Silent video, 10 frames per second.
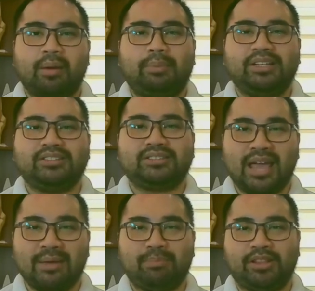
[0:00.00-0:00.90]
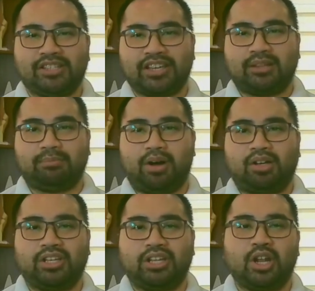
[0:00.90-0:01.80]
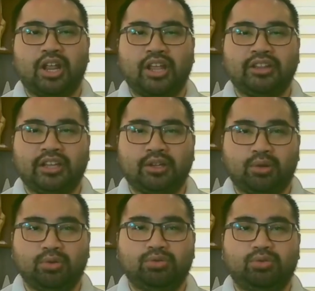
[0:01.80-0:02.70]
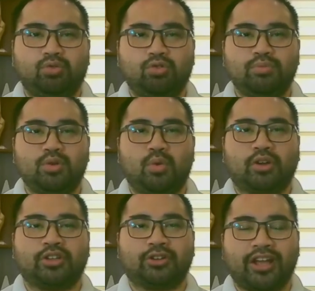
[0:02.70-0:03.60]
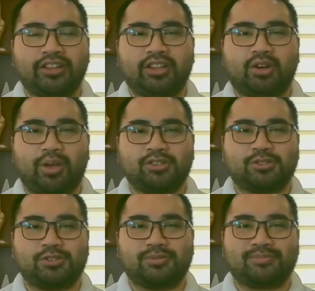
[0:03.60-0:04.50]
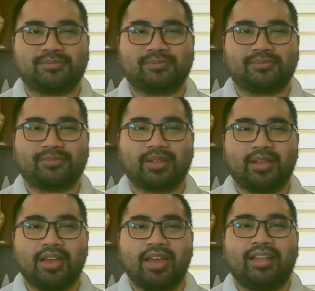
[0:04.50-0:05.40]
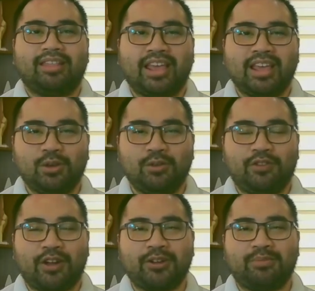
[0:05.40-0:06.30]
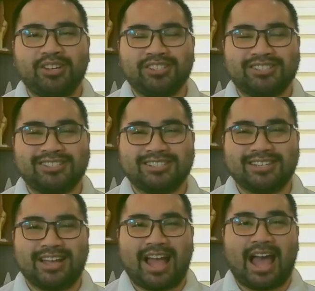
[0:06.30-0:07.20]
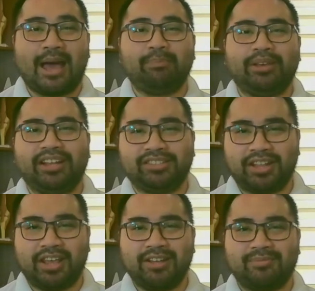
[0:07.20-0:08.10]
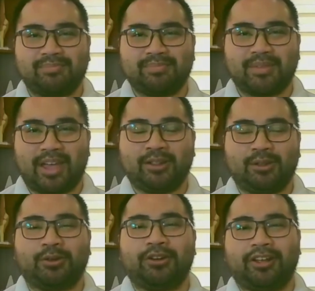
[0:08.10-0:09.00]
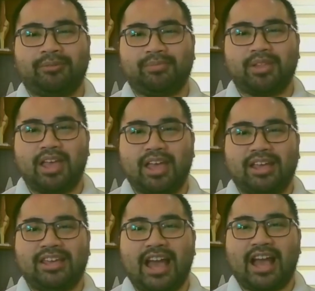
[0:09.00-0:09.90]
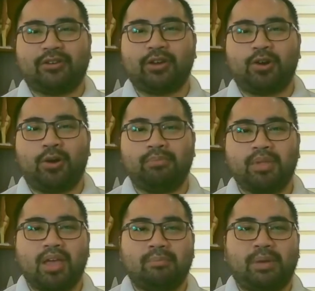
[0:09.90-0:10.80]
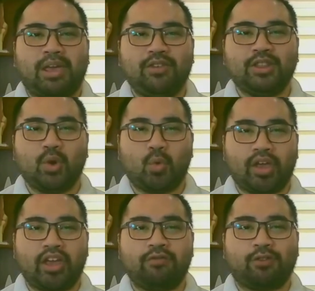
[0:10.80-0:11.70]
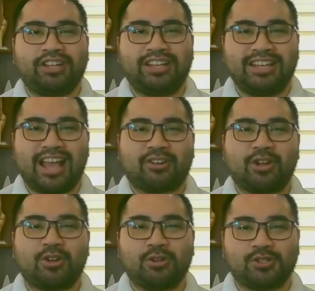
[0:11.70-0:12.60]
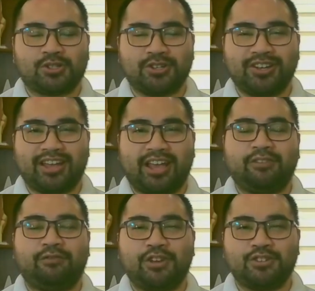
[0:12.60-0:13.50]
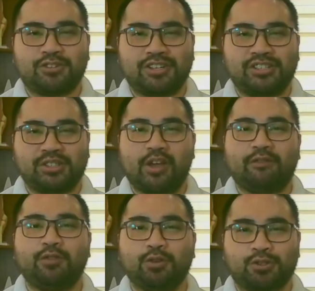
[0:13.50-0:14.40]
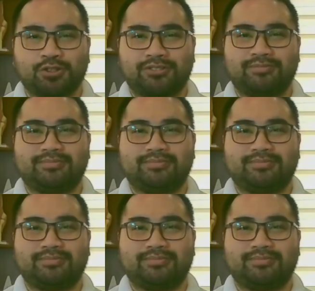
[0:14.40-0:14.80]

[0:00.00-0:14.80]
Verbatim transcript: please type in the chat box and, and include to whom you are directing the question. Thank you very much. Happy listening and learning. eAgricom, paving the way for the e-agriculture and fisheries future.